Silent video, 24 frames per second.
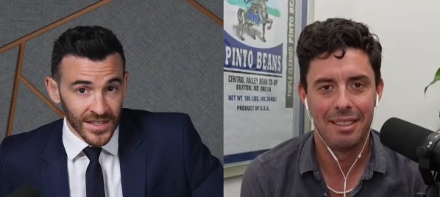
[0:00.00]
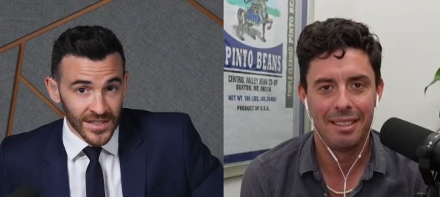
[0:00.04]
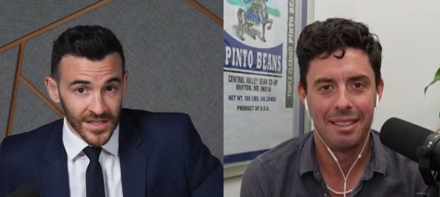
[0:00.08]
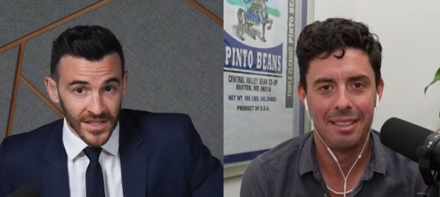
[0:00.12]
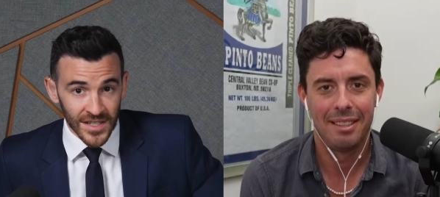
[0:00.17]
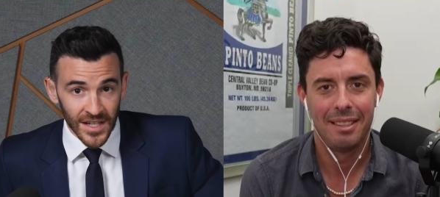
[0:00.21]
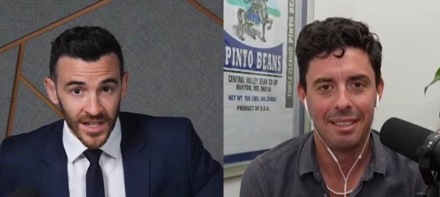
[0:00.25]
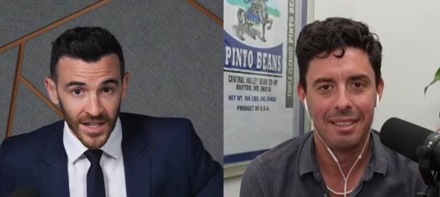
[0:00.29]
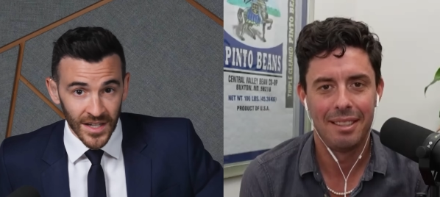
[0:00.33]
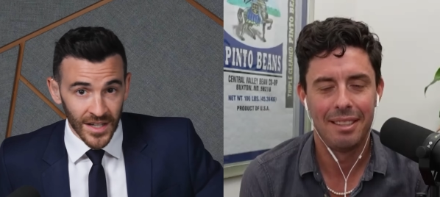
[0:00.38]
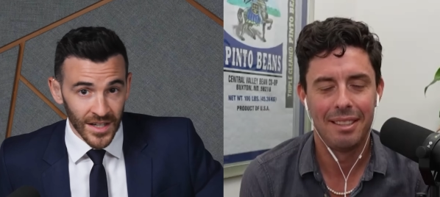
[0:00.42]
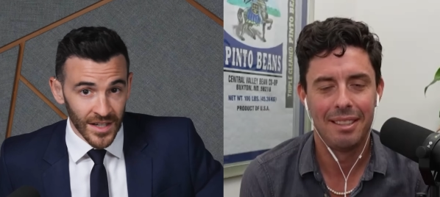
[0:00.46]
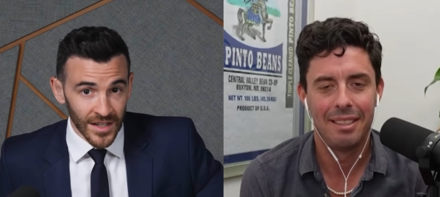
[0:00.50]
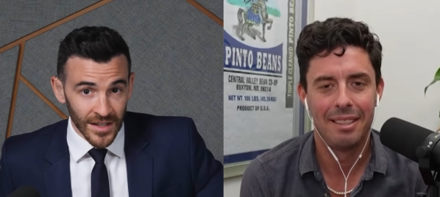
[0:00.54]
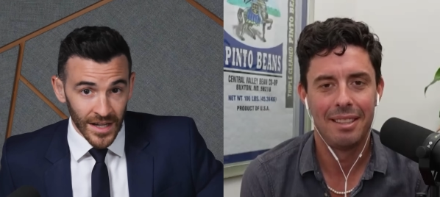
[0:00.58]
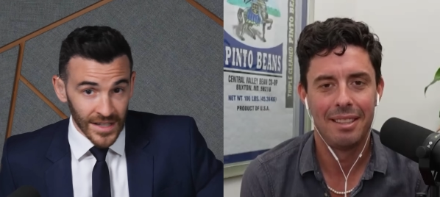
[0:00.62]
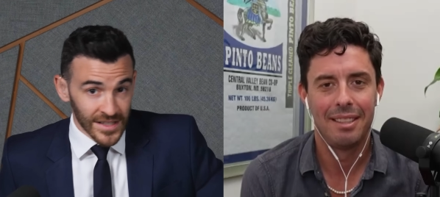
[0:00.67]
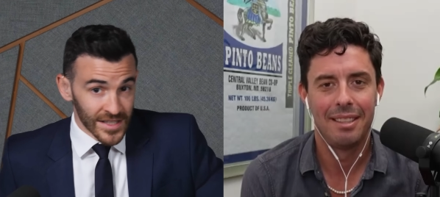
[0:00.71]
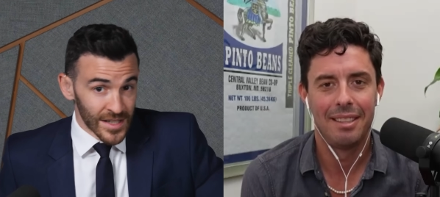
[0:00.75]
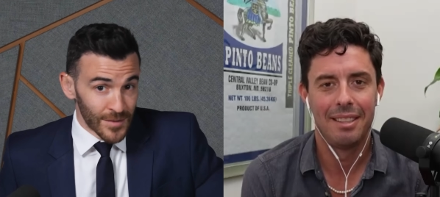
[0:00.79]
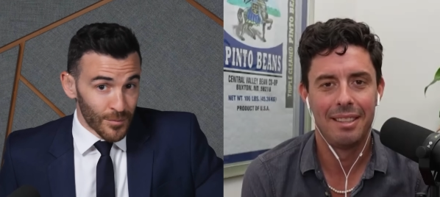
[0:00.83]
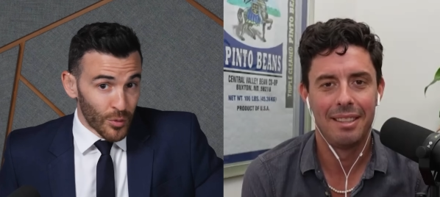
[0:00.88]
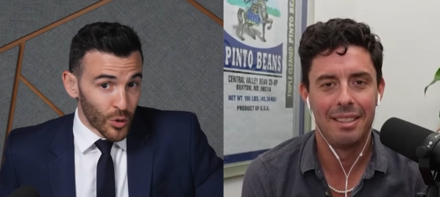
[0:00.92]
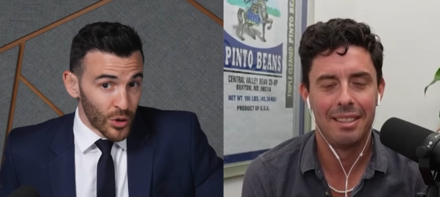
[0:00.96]
Speaker 1: that's
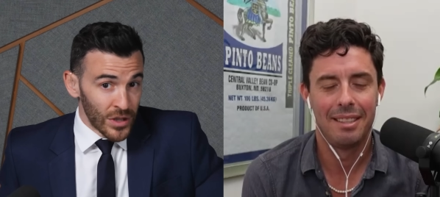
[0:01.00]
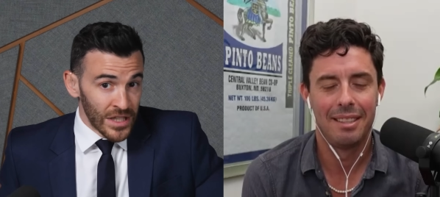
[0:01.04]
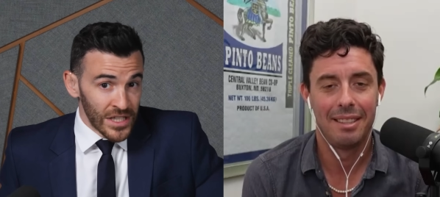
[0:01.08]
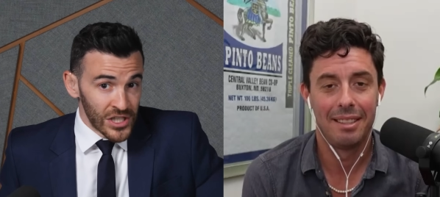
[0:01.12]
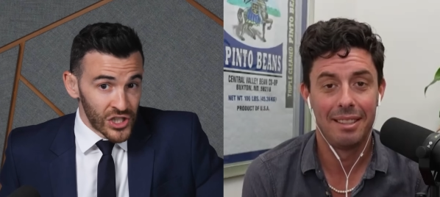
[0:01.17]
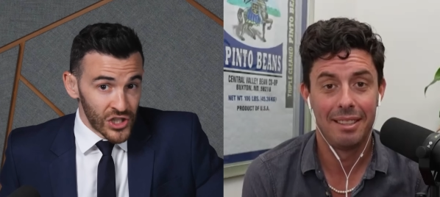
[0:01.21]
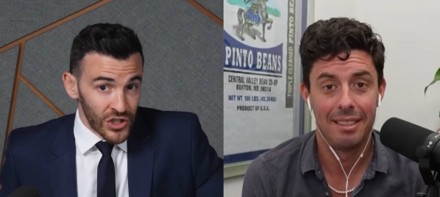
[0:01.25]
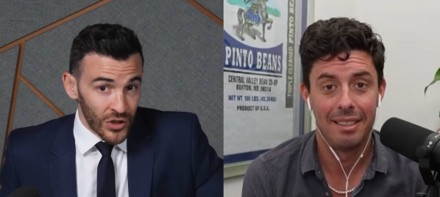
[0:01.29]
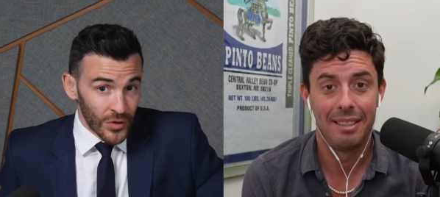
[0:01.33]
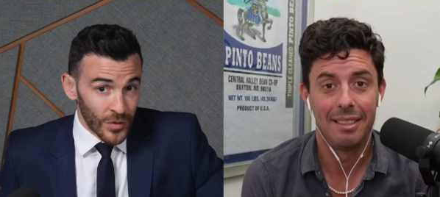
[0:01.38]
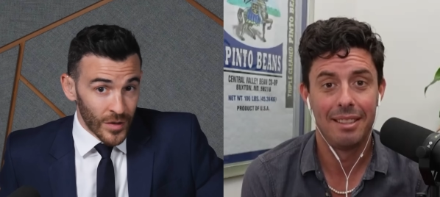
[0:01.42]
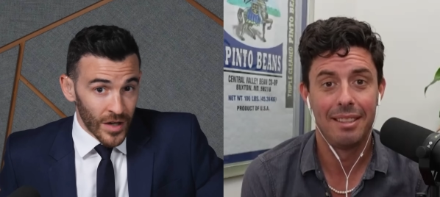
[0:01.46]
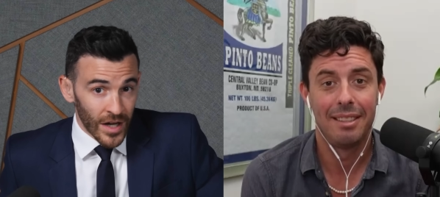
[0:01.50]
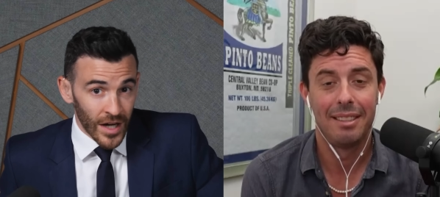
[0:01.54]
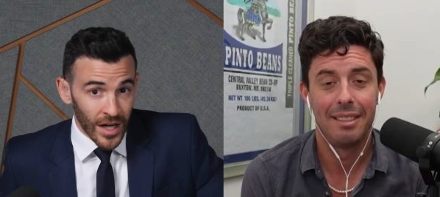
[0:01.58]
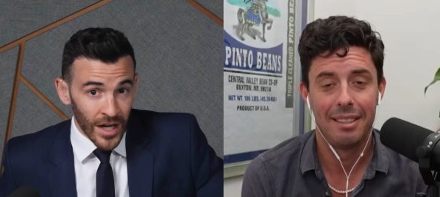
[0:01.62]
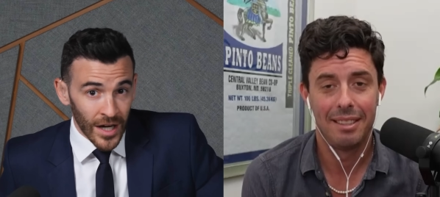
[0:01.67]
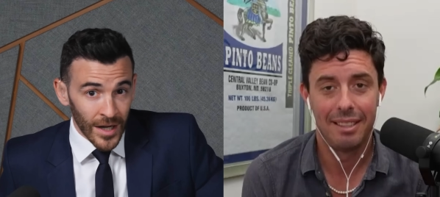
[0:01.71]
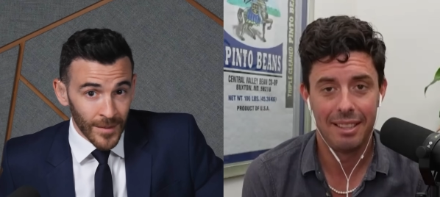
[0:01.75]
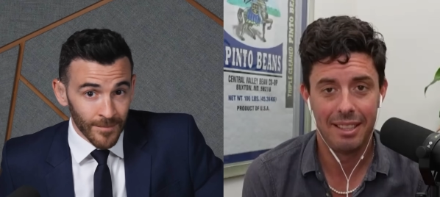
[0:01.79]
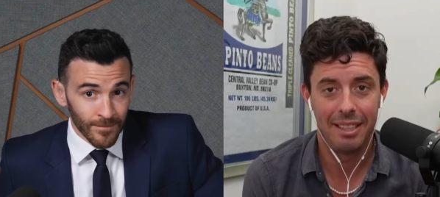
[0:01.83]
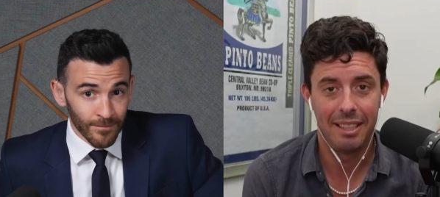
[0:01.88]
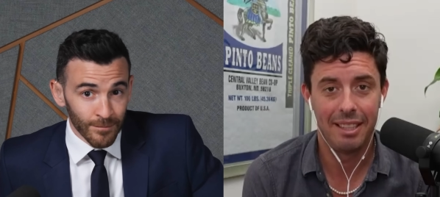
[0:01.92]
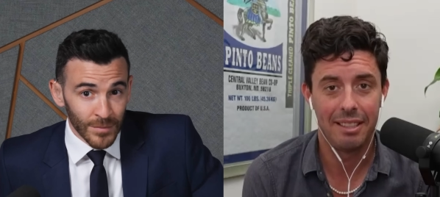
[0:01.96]
that's an important issue.
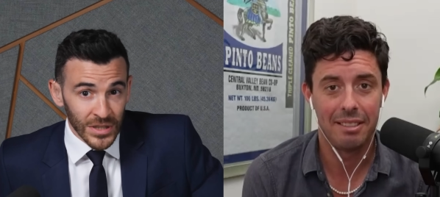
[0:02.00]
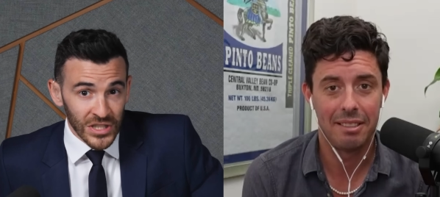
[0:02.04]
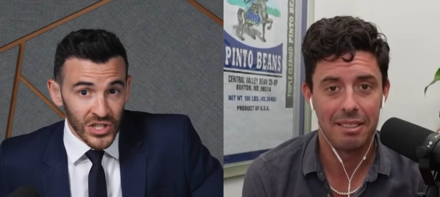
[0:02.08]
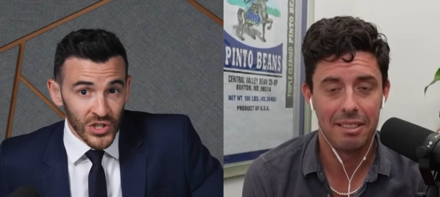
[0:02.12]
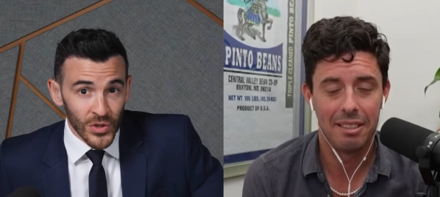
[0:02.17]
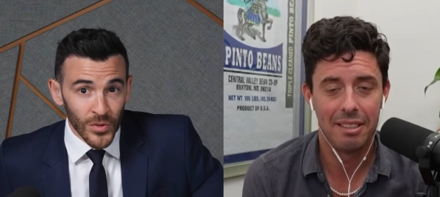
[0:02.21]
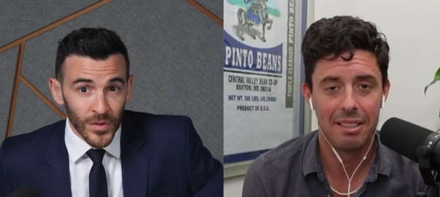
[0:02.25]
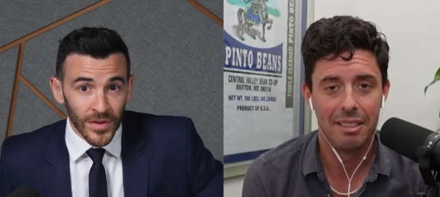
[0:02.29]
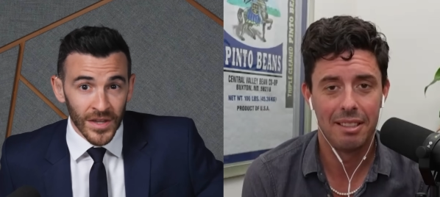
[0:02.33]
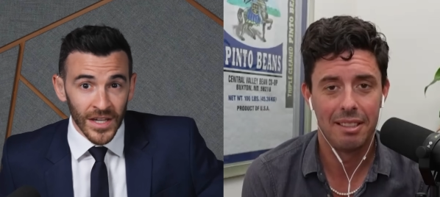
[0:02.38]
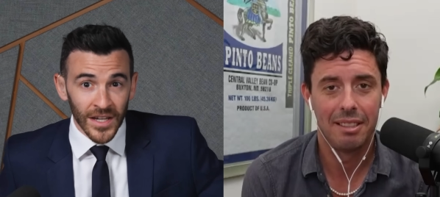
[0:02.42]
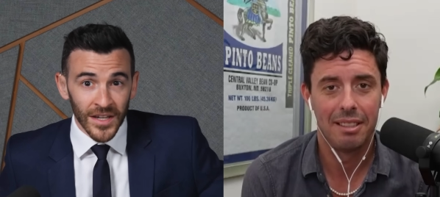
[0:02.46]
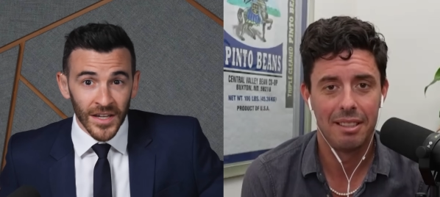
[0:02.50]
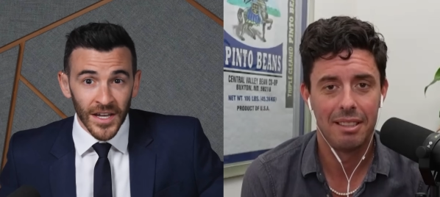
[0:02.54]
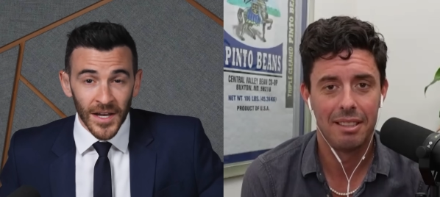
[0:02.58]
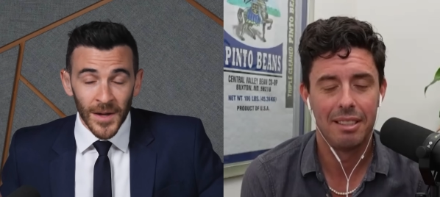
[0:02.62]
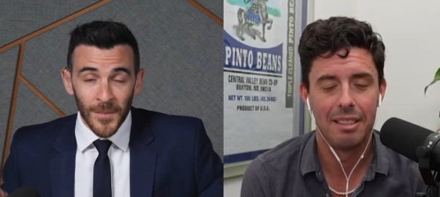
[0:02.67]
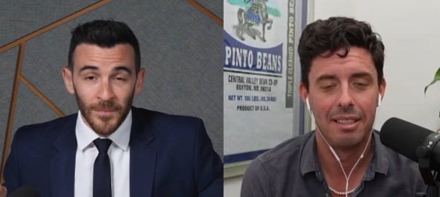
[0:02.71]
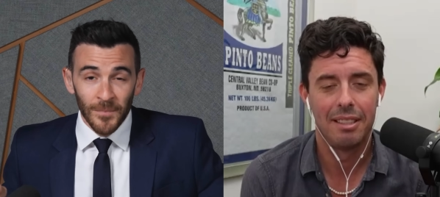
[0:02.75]
Mm-hmm. Um, yeah. But do you think